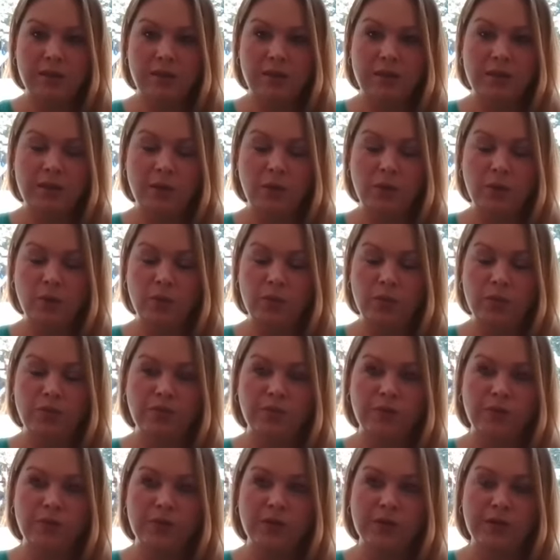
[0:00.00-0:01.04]
you know,
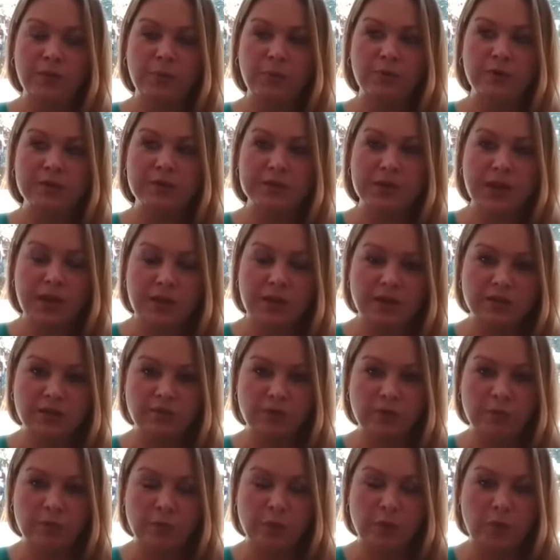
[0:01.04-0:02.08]
for the percentage
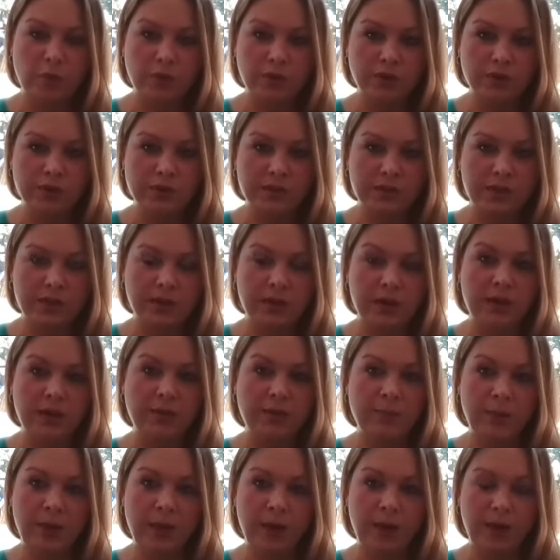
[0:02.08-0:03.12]
of reports that it
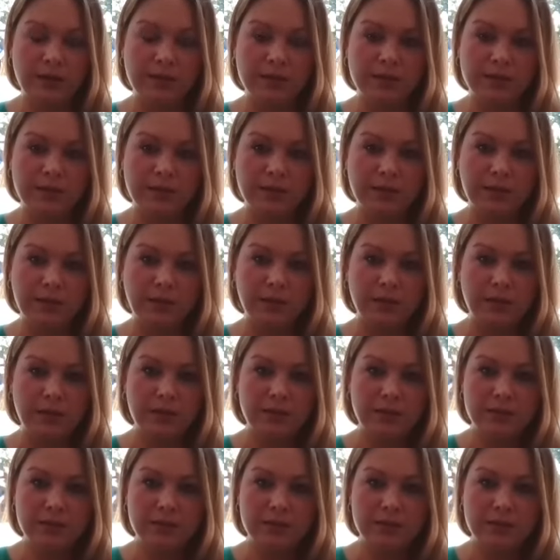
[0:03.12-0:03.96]
impacted,